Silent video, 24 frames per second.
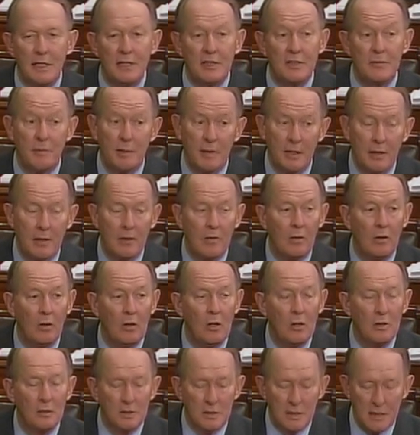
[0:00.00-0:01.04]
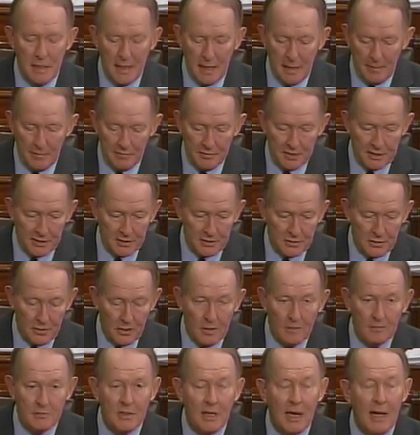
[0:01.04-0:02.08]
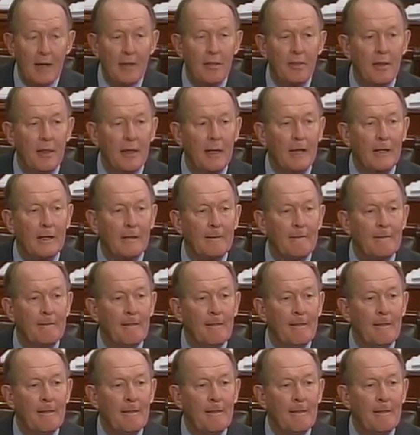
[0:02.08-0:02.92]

He's been here a long time, 6 terms, I think,